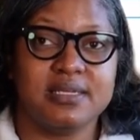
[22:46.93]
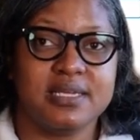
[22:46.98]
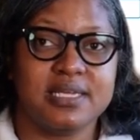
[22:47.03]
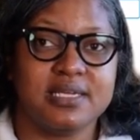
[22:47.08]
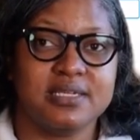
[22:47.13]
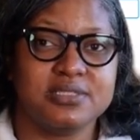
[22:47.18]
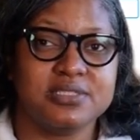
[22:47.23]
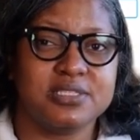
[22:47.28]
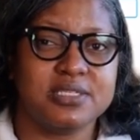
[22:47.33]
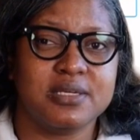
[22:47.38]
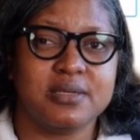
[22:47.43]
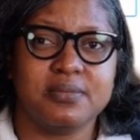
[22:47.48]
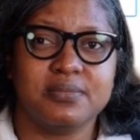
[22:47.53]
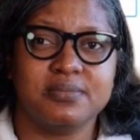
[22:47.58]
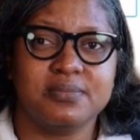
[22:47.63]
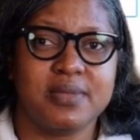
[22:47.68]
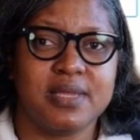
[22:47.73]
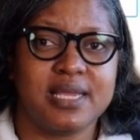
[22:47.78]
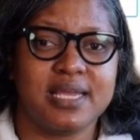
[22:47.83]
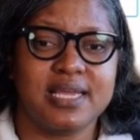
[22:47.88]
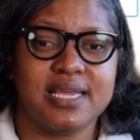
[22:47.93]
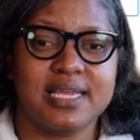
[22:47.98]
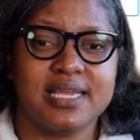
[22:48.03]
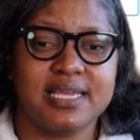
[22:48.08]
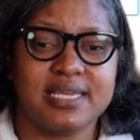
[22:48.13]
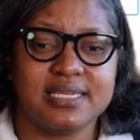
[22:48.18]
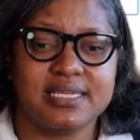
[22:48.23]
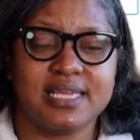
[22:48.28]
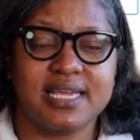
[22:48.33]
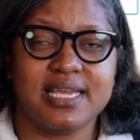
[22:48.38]

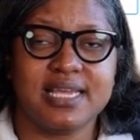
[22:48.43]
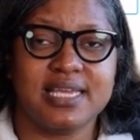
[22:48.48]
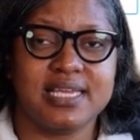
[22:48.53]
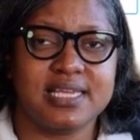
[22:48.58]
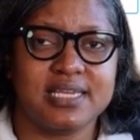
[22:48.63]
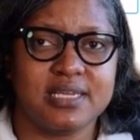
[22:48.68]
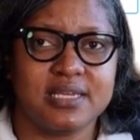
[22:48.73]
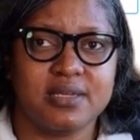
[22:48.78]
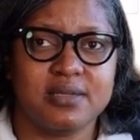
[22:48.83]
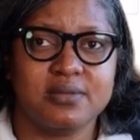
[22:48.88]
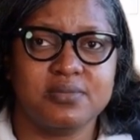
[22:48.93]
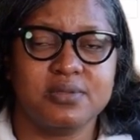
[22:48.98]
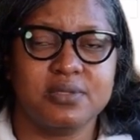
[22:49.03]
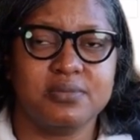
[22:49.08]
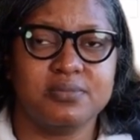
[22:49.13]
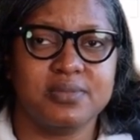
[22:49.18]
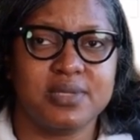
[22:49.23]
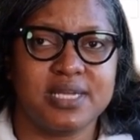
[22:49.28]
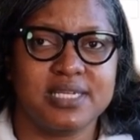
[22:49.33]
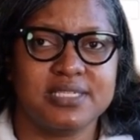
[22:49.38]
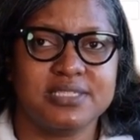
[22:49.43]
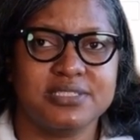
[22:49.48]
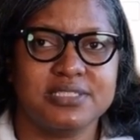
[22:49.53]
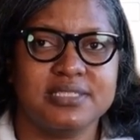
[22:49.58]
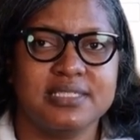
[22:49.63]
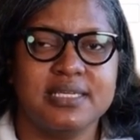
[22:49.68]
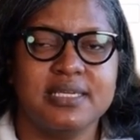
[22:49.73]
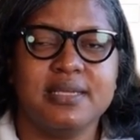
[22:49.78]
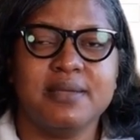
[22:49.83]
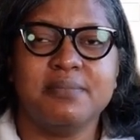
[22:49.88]
SMA day replay
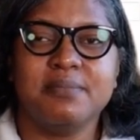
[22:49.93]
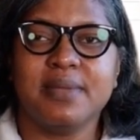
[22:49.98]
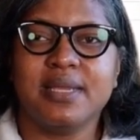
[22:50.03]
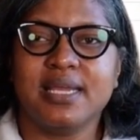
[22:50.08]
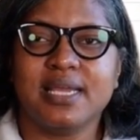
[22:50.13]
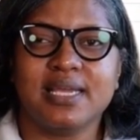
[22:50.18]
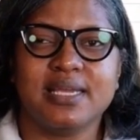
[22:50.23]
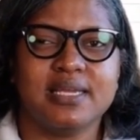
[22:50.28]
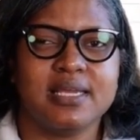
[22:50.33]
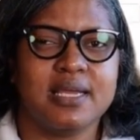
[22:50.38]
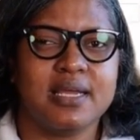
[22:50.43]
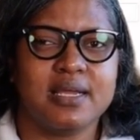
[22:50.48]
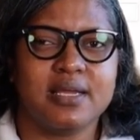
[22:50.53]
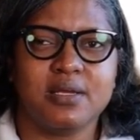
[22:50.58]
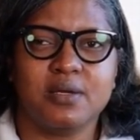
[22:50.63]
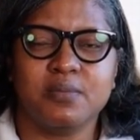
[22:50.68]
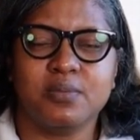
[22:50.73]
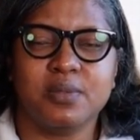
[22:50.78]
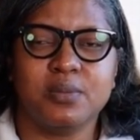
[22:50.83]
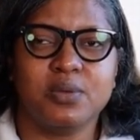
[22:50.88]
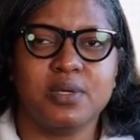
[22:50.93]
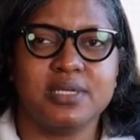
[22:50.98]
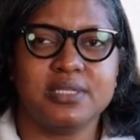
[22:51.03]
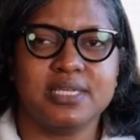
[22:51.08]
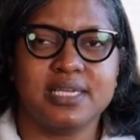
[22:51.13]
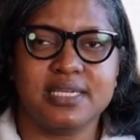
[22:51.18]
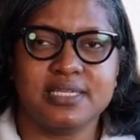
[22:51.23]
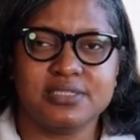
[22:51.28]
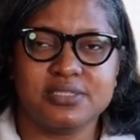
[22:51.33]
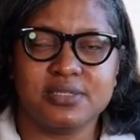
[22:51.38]
sent. Okay, we want
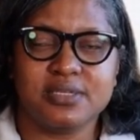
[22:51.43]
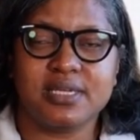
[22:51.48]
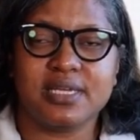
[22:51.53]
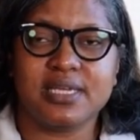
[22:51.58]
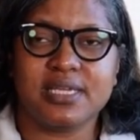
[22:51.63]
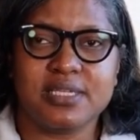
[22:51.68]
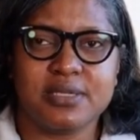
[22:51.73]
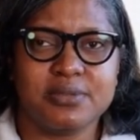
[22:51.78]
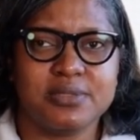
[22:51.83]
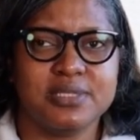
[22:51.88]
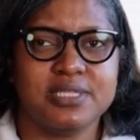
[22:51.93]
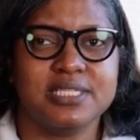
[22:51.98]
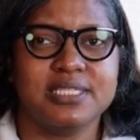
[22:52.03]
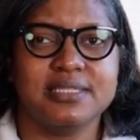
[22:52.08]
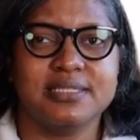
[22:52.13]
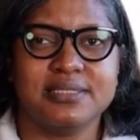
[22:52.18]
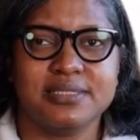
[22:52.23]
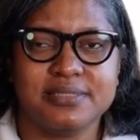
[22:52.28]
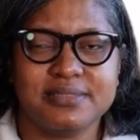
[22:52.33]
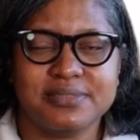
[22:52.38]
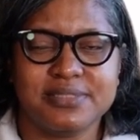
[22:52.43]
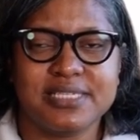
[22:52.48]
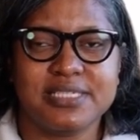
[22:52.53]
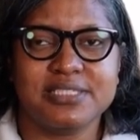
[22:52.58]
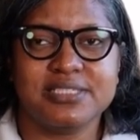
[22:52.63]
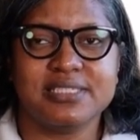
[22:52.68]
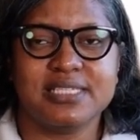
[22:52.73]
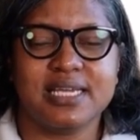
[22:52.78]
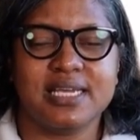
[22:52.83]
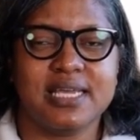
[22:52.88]
that. So they're either going to get
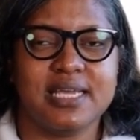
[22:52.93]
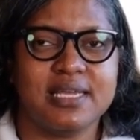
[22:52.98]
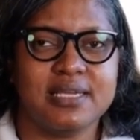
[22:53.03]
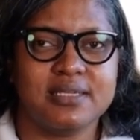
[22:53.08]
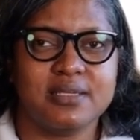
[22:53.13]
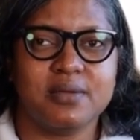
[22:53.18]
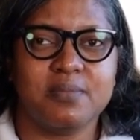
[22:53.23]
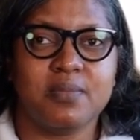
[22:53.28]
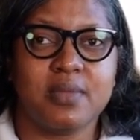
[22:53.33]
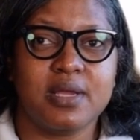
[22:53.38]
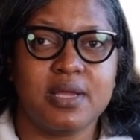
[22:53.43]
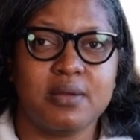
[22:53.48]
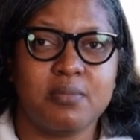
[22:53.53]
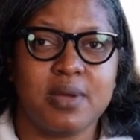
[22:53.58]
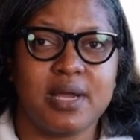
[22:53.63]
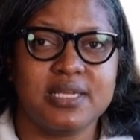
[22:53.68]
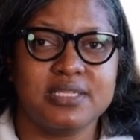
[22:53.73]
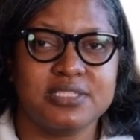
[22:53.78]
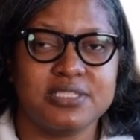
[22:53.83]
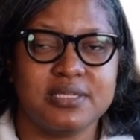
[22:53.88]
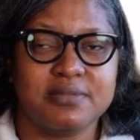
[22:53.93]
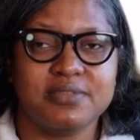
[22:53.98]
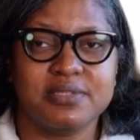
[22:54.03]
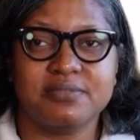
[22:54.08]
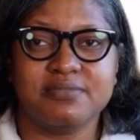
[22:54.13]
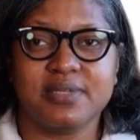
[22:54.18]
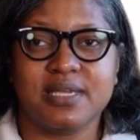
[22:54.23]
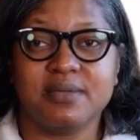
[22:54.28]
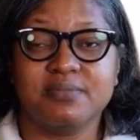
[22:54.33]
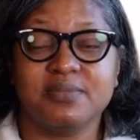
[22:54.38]
this tag where they watch
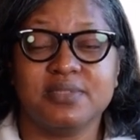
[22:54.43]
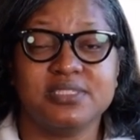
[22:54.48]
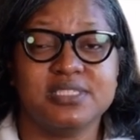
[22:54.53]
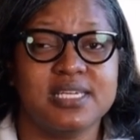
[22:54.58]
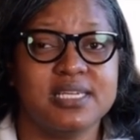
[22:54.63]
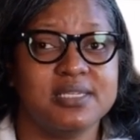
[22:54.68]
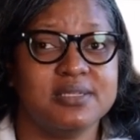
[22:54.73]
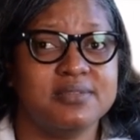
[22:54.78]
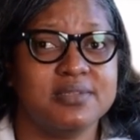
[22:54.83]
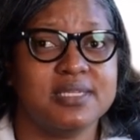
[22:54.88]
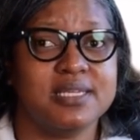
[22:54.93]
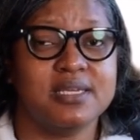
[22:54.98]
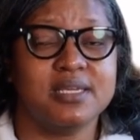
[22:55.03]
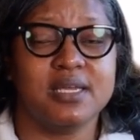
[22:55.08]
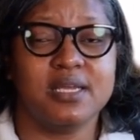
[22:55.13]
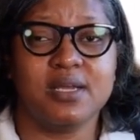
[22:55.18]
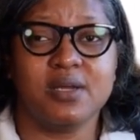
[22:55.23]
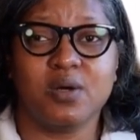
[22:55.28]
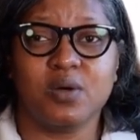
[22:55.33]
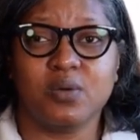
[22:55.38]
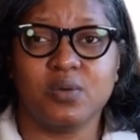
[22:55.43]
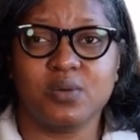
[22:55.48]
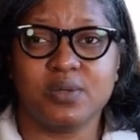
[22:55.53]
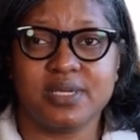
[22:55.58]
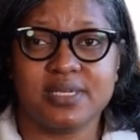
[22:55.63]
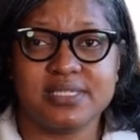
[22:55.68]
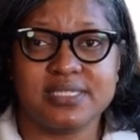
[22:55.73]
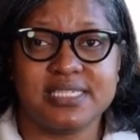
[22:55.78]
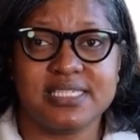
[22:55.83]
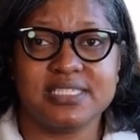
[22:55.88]
75% of it, or
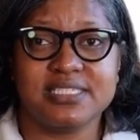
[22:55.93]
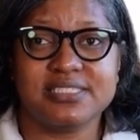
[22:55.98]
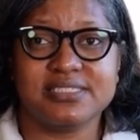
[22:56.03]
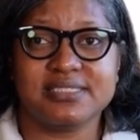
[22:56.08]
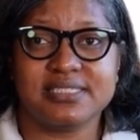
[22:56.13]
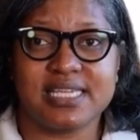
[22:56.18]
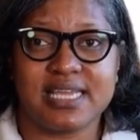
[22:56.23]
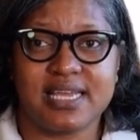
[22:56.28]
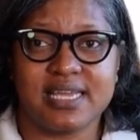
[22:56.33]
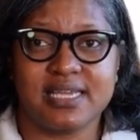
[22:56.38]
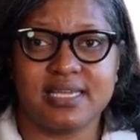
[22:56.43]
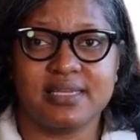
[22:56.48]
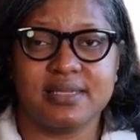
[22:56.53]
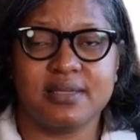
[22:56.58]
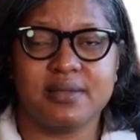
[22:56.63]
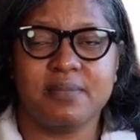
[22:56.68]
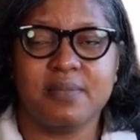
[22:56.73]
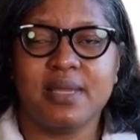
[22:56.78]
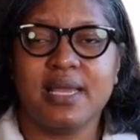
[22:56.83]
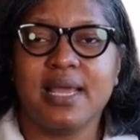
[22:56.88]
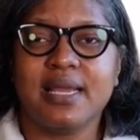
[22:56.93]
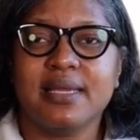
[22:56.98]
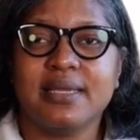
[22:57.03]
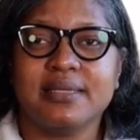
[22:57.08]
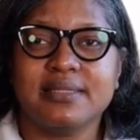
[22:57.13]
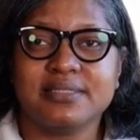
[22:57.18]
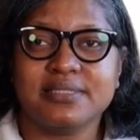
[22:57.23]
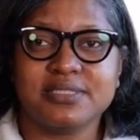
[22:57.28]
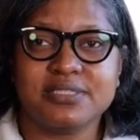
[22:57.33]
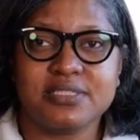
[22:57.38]
this tag. Okay,
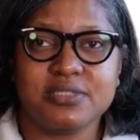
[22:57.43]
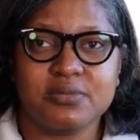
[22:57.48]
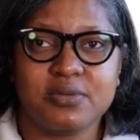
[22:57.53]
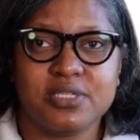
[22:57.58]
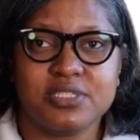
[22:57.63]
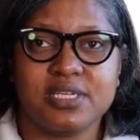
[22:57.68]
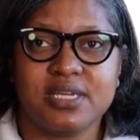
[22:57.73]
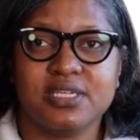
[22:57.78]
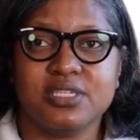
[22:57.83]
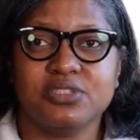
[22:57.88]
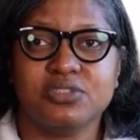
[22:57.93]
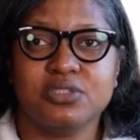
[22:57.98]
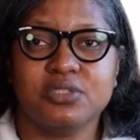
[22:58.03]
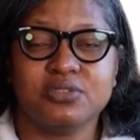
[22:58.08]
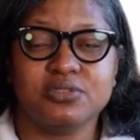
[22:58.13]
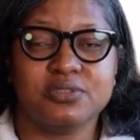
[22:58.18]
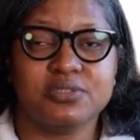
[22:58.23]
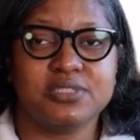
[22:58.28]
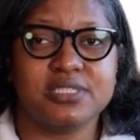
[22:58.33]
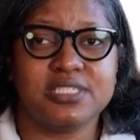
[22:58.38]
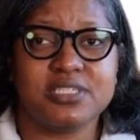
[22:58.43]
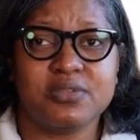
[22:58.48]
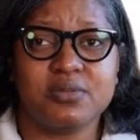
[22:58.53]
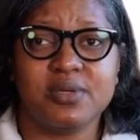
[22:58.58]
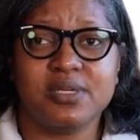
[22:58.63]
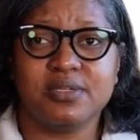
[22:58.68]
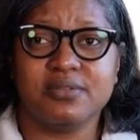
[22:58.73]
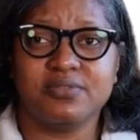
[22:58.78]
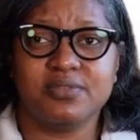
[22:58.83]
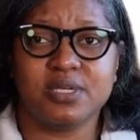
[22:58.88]
this is what's going to trigger this
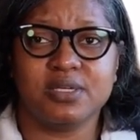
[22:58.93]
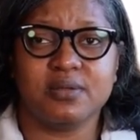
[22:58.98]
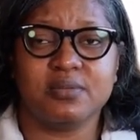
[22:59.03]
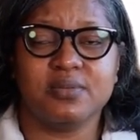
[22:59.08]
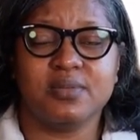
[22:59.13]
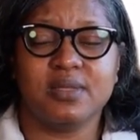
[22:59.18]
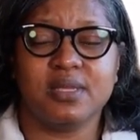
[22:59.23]
workflow.